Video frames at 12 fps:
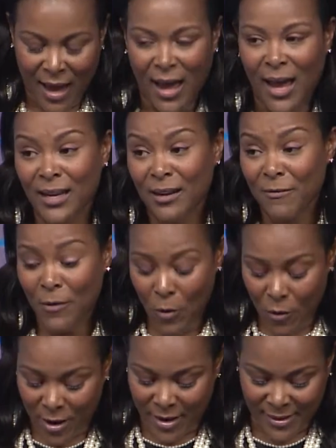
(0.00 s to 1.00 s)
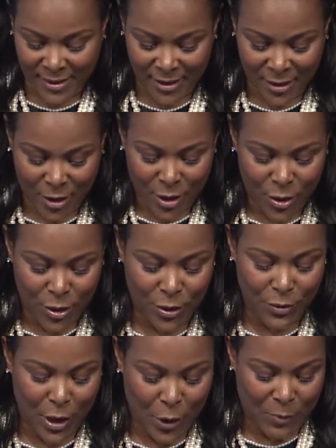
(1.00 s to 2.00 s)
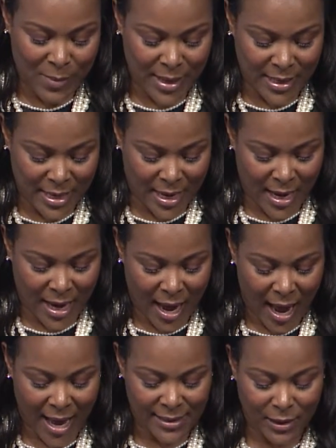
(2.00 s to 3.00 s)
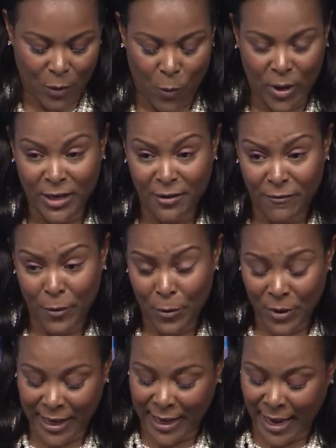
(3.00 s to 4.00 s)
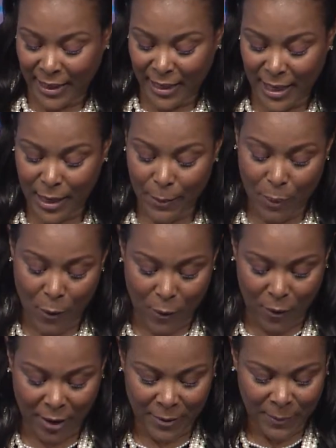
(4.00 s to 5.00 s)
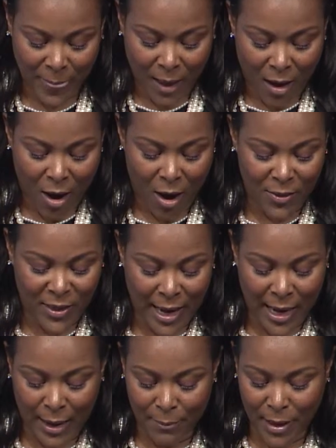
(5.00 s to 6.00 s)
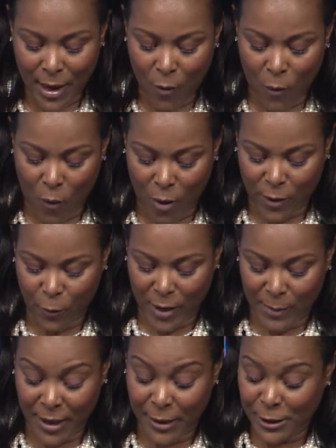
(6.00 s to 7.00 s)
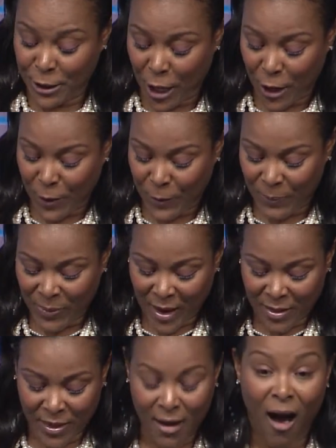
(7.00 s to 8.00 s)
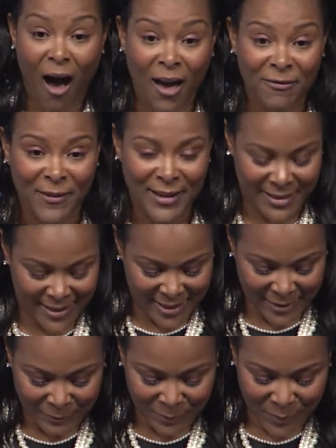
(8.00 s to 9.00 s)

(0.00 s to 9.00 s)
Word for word: And of course, you know Mindy as the wonderful Kelly Kapoor on the Emmy Award winning show, The Office.